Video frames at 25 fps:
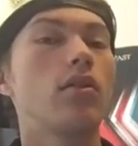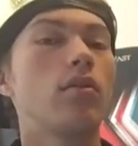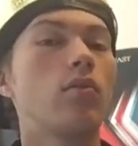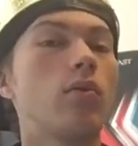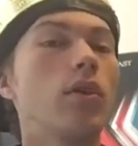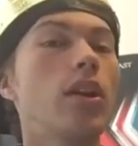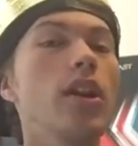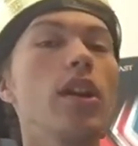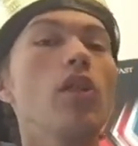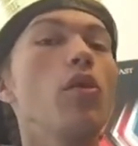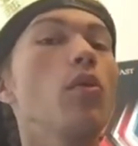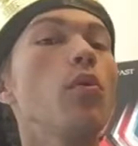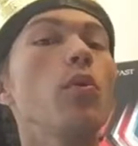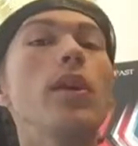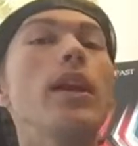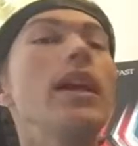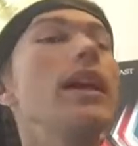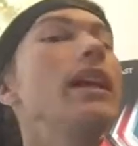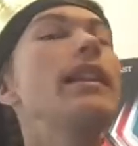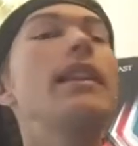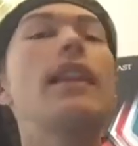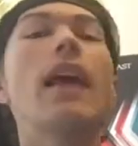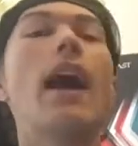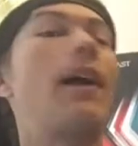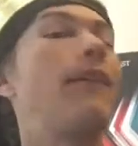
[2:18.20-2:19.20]
What do you
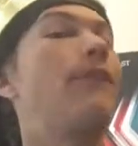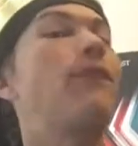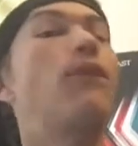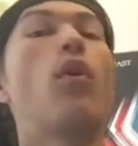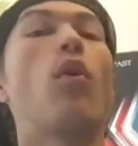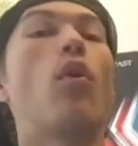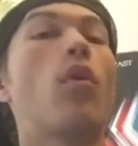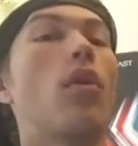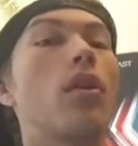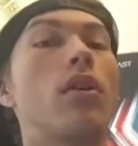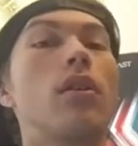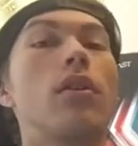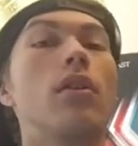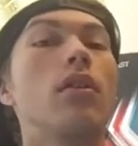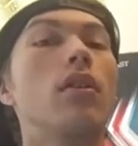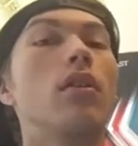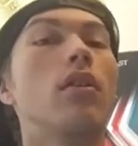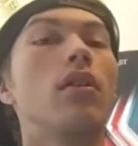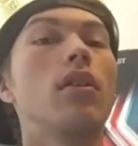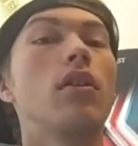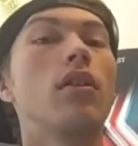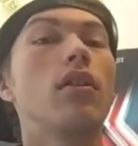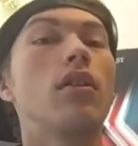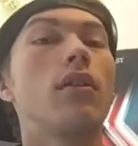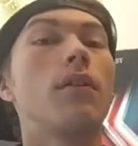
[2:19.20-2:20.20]
need that for?
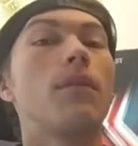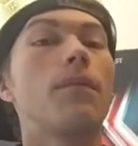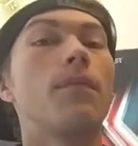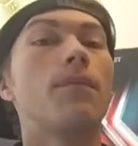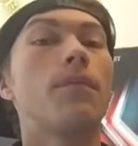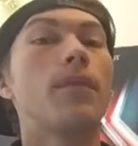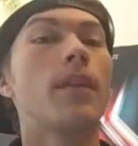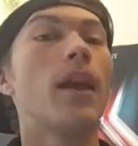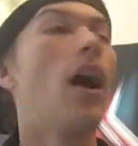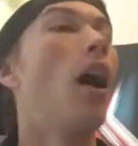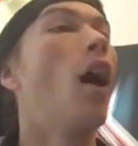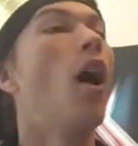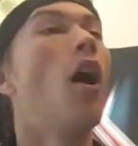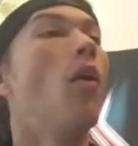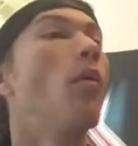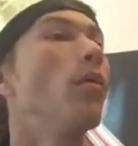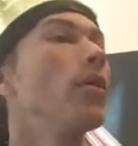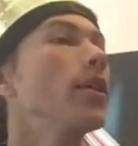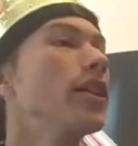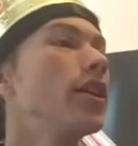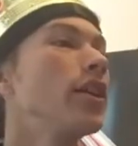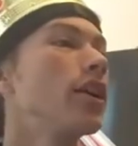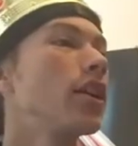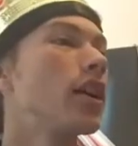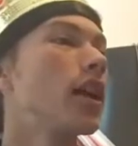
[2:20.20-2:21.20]
Oh, we
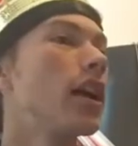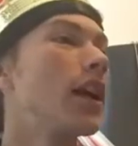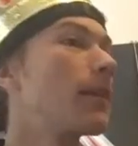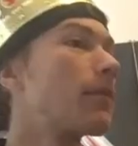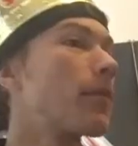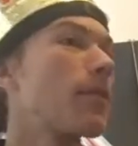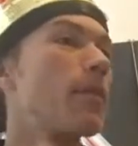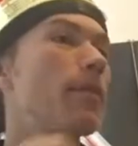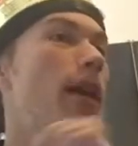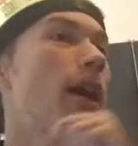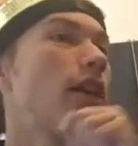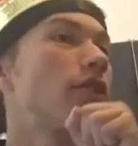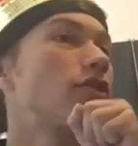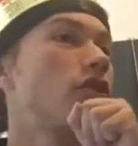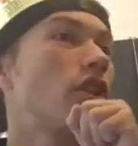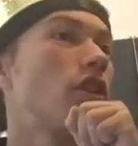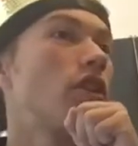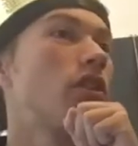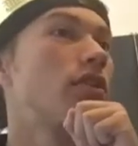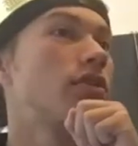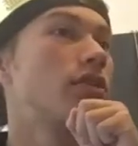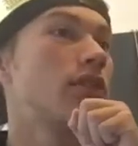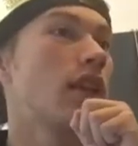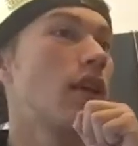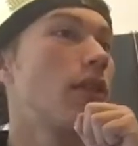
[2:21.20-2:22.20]
need to get every match
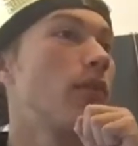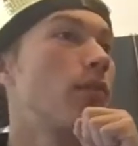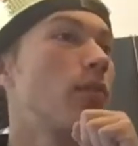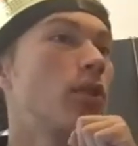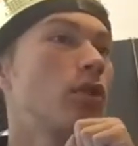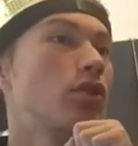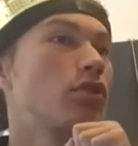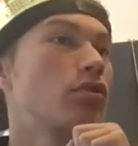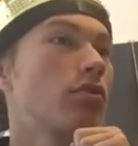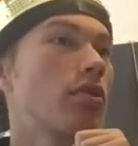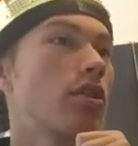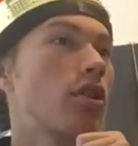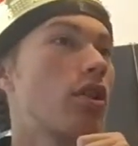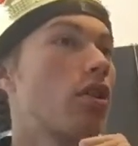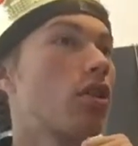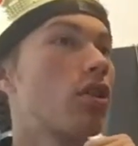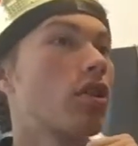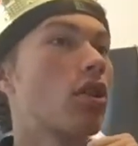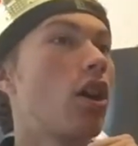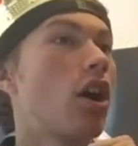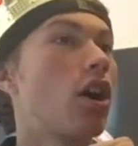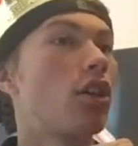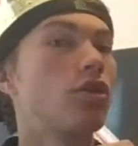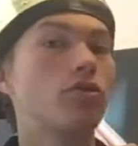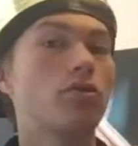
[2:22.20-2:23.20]
on the Slammiversary
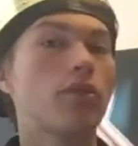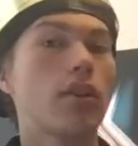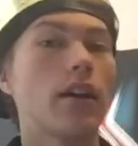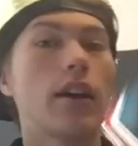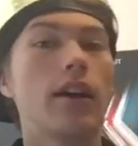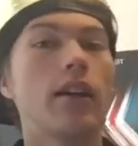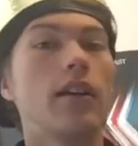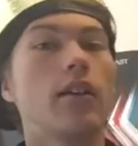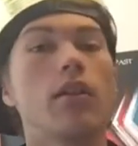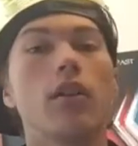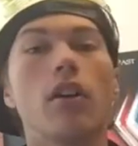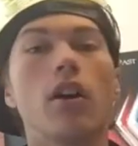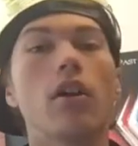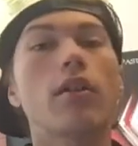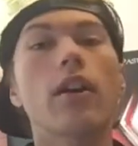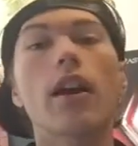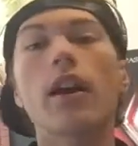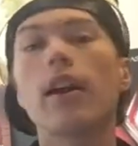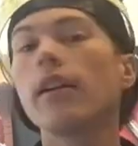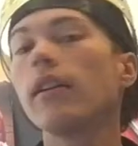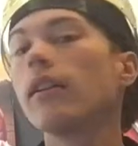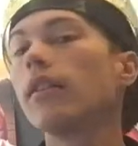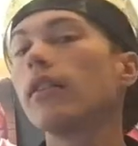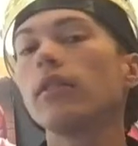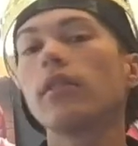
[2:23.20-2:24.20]
card contract.
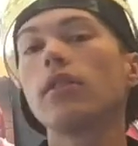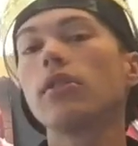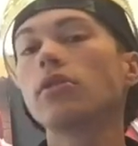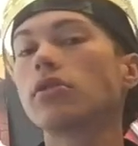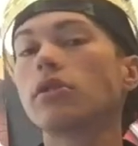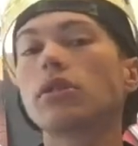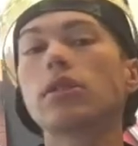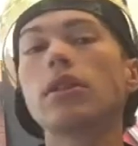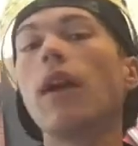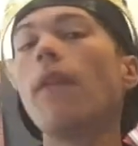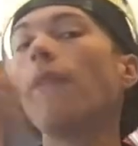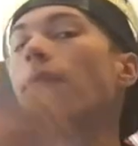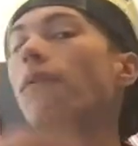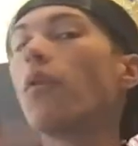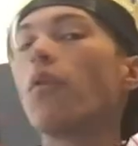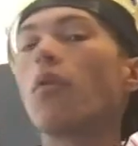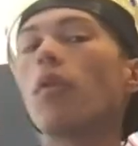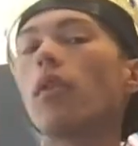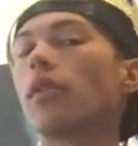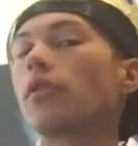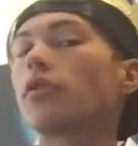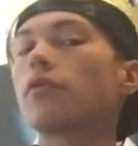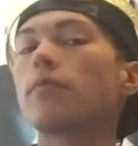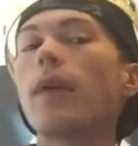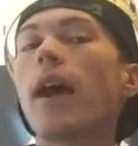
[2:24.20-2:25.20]
Okay, there's still
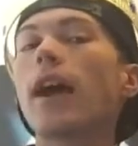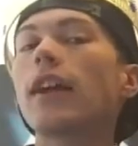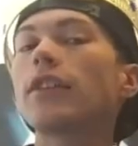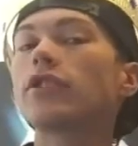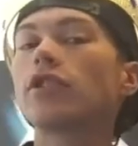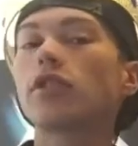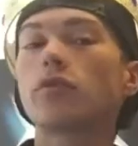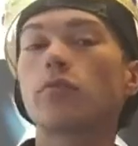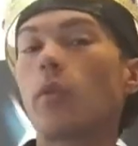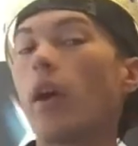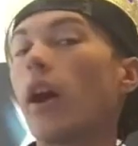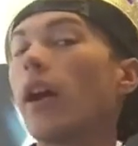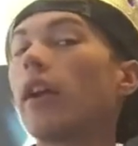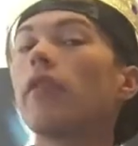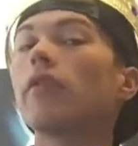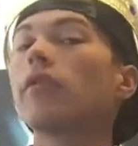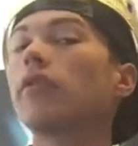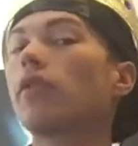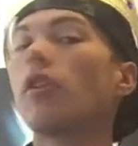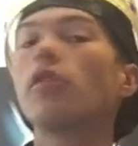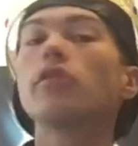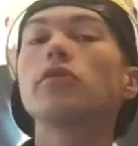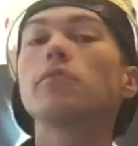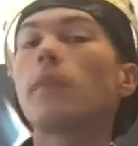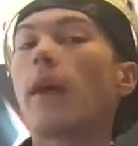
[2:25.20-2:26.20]
4 other matches. Why don't
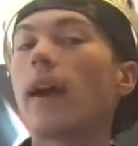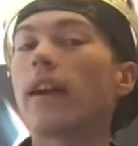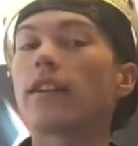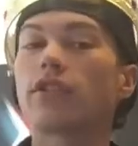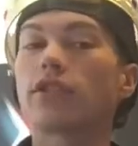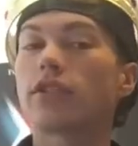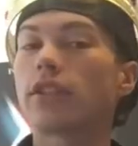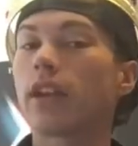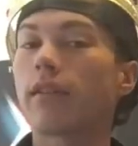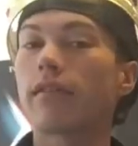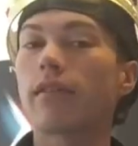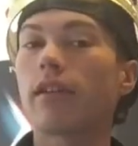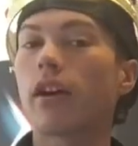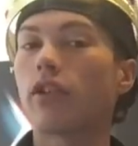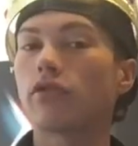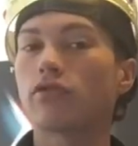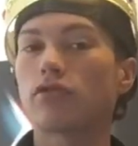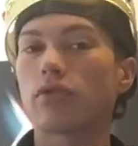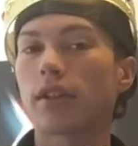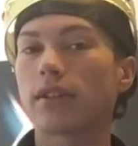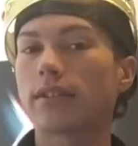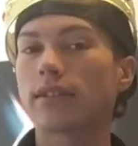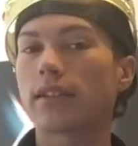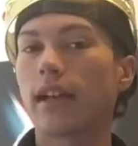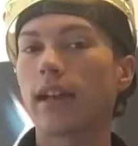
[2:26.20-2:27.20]
those matches have
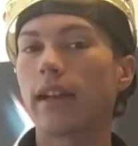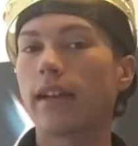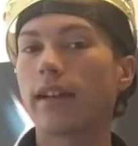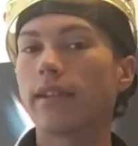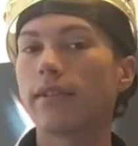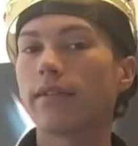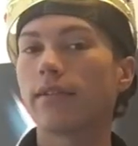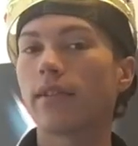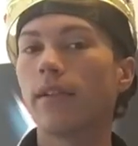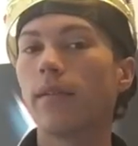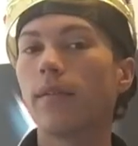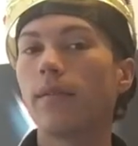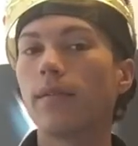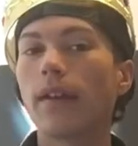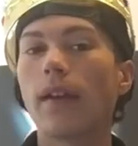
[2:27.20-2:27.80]
contract signings?